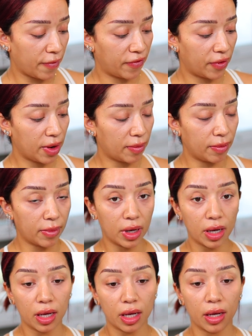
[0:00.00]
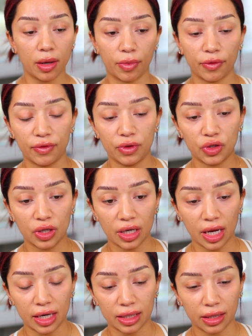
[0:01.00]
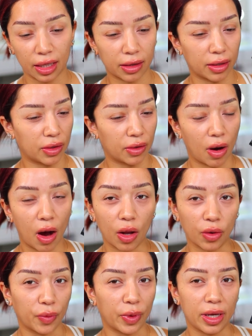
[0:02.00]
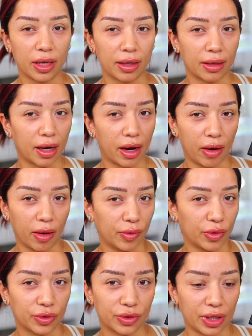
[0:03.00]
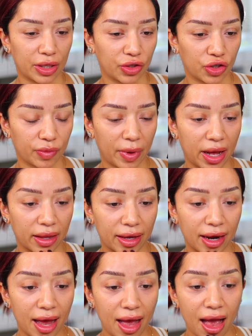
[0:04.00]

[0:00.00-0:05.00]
from Profusion and it's like their Halloween almost-ish palette.